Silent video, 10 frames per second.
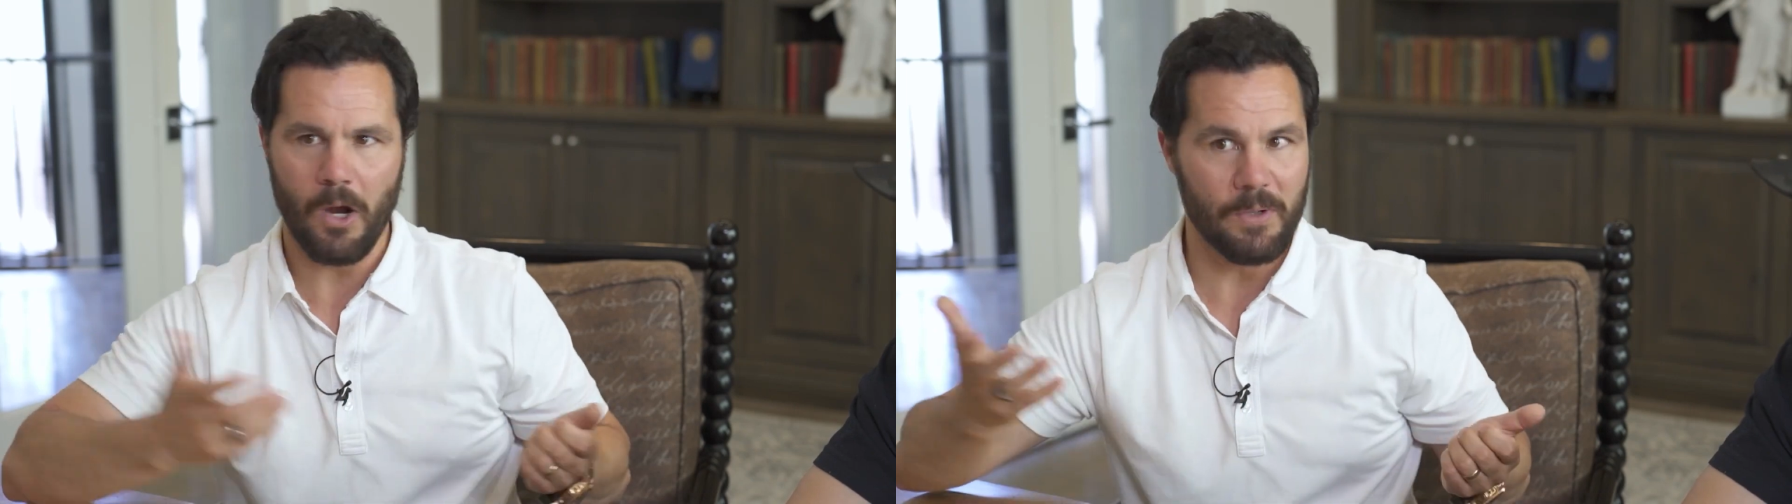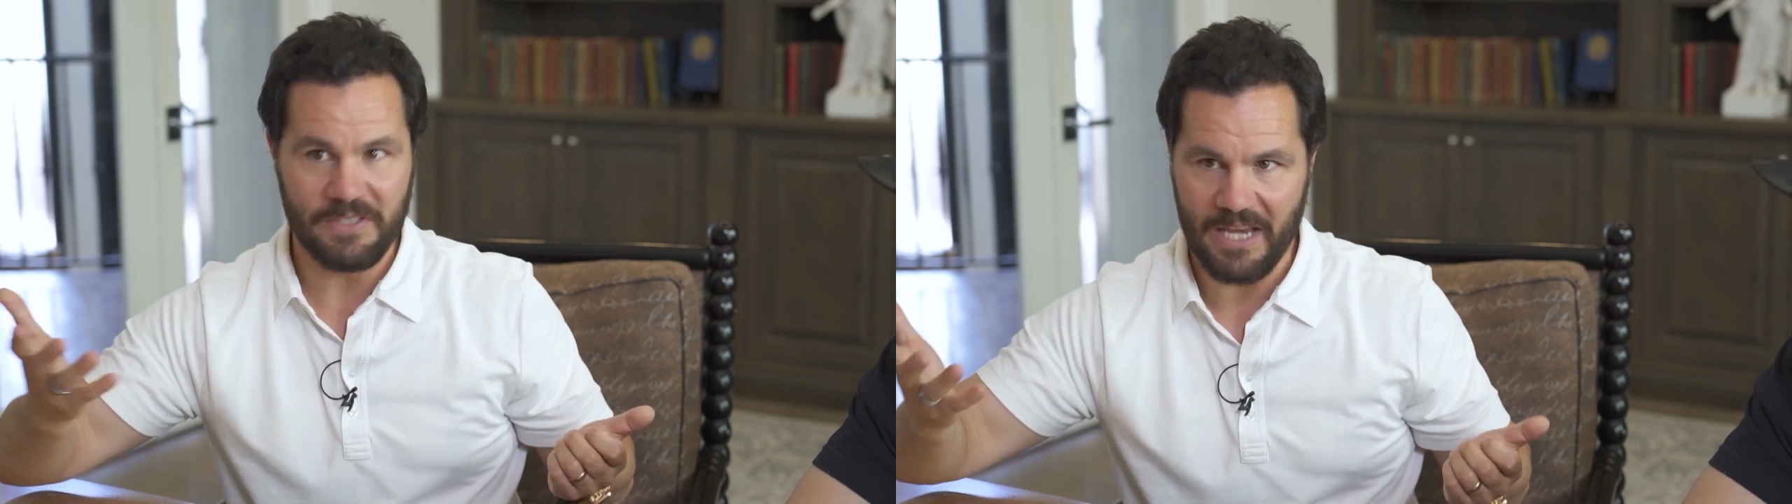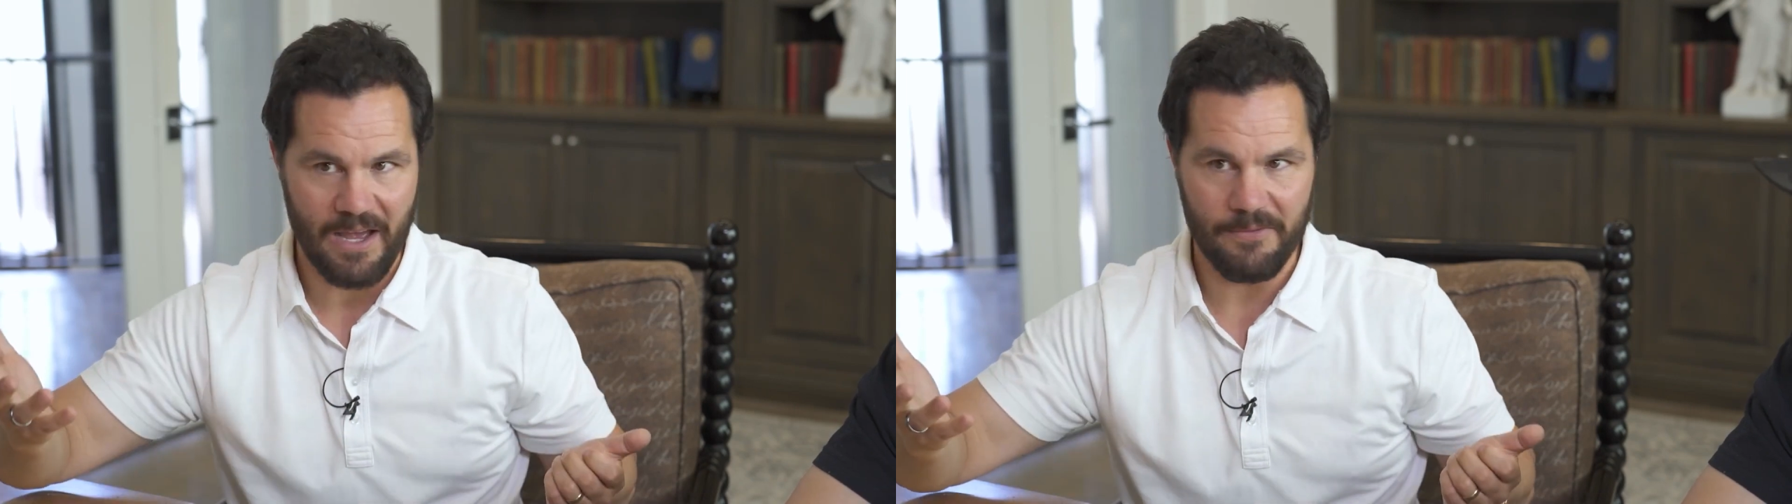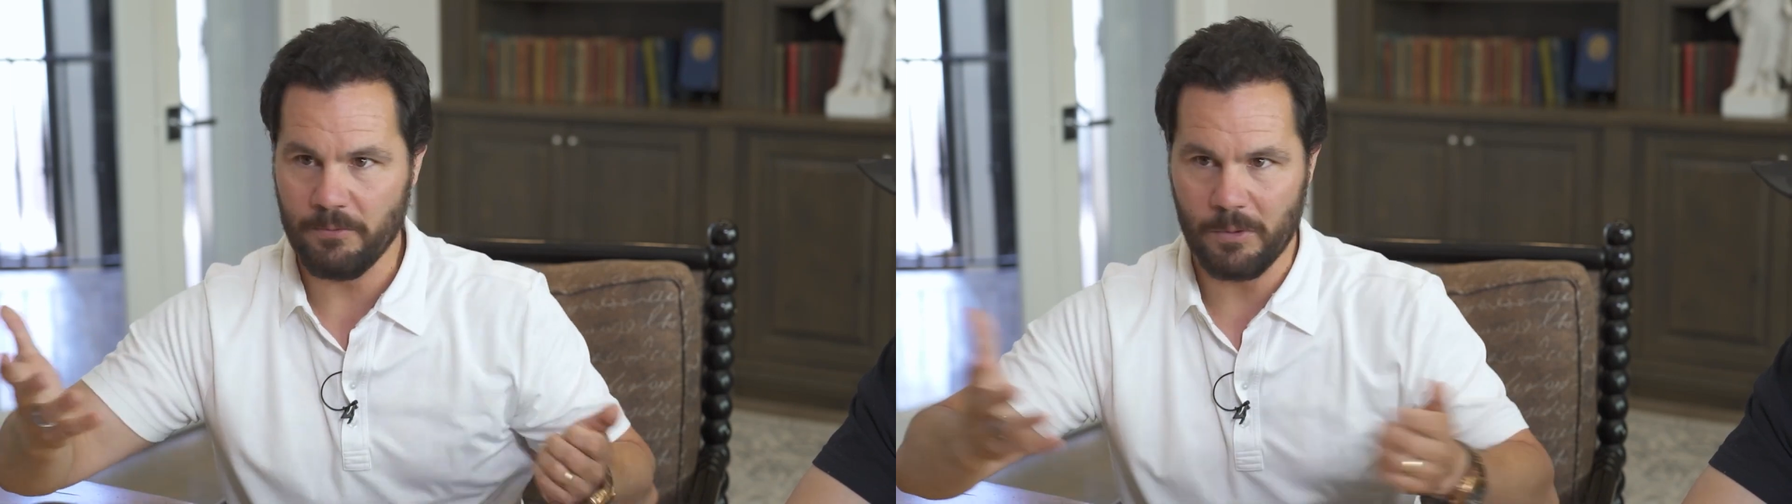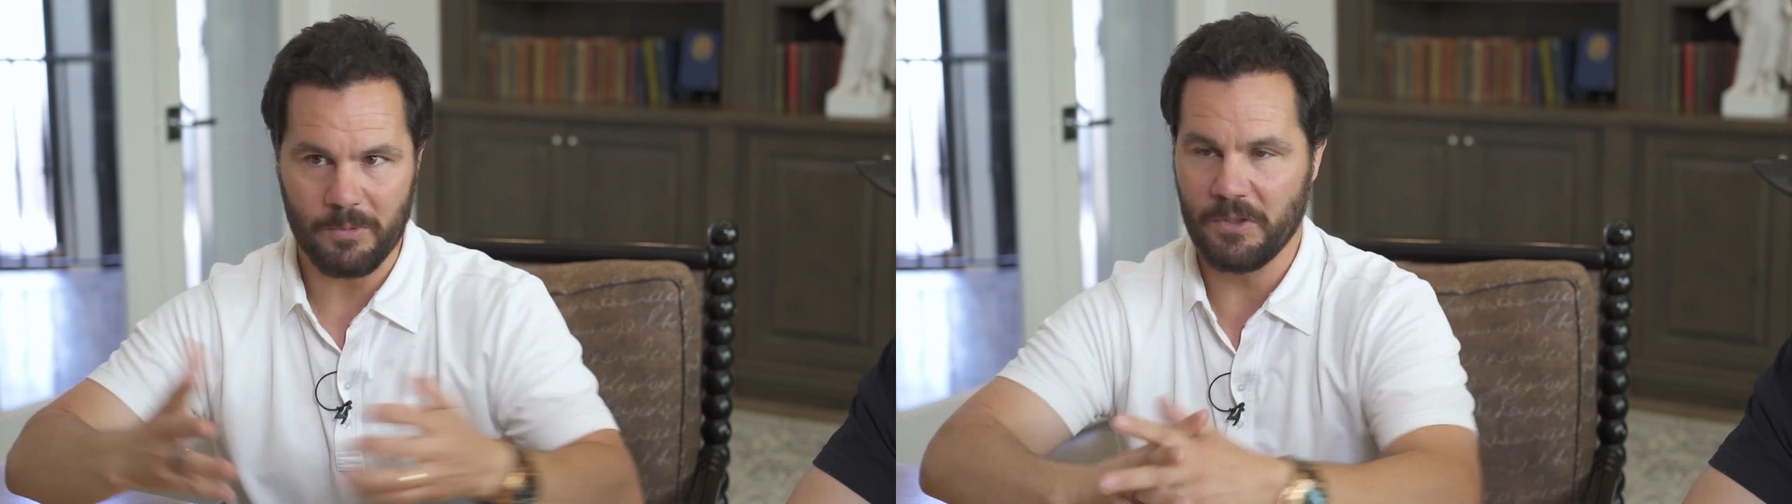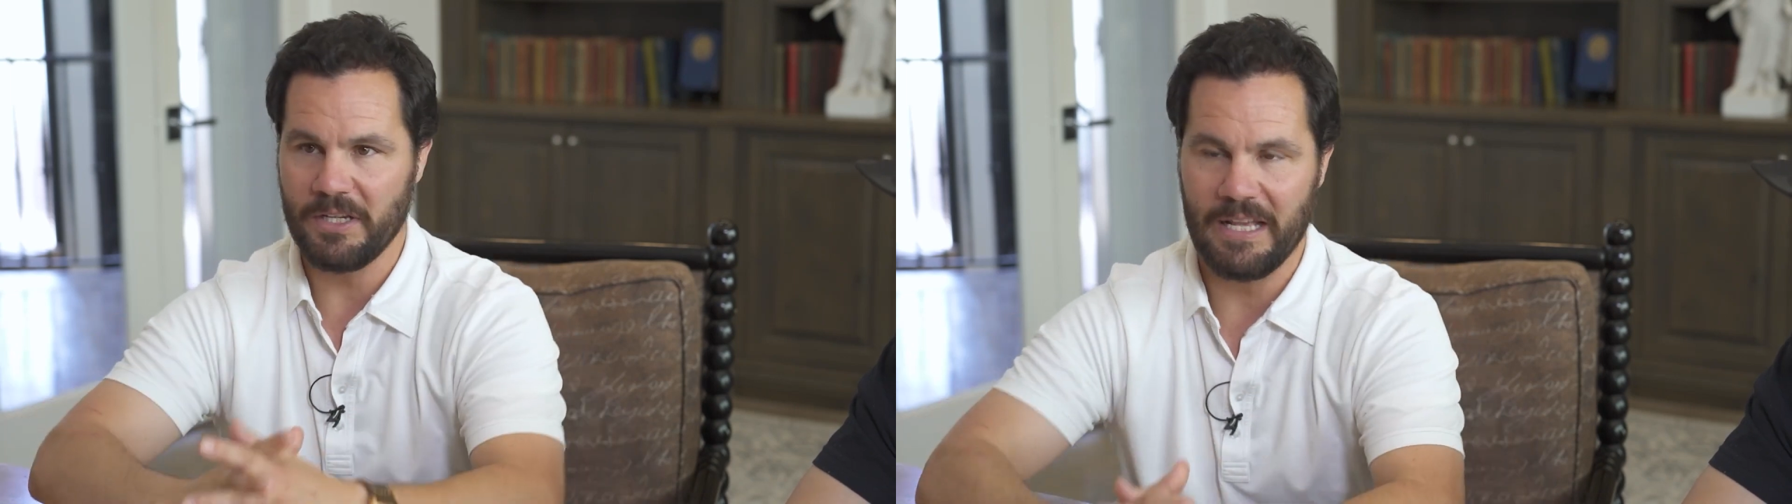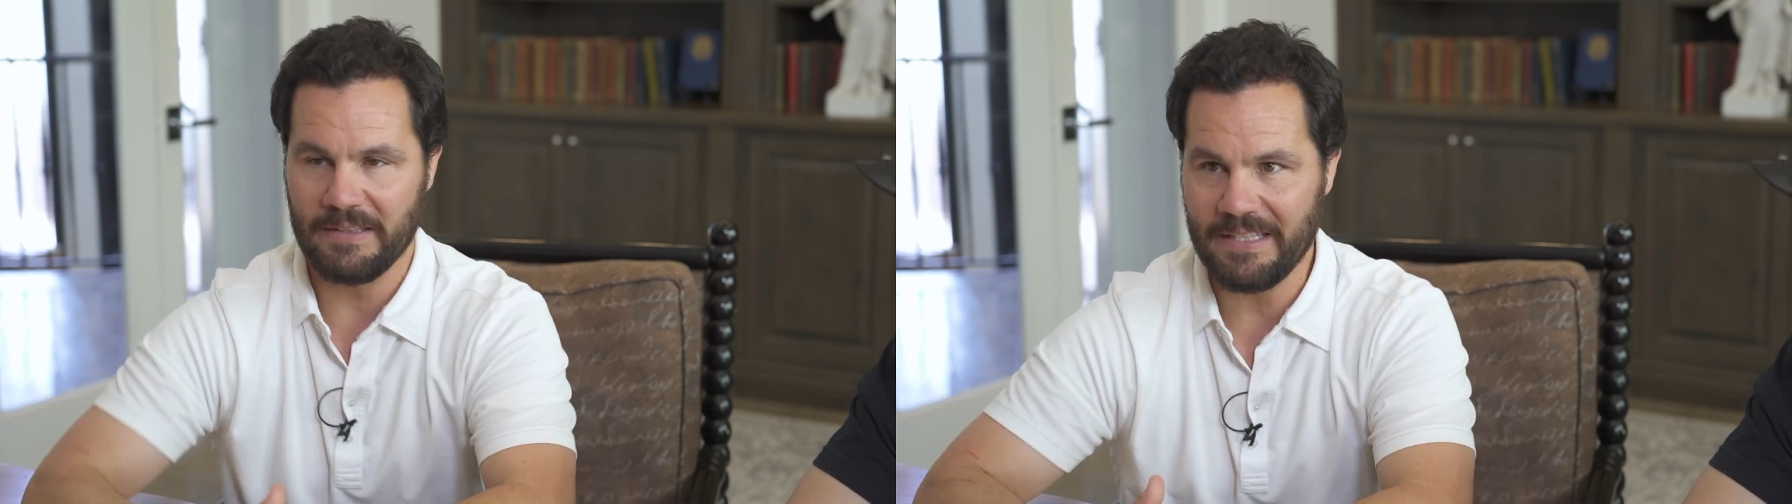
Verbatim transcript: always have when we're looking at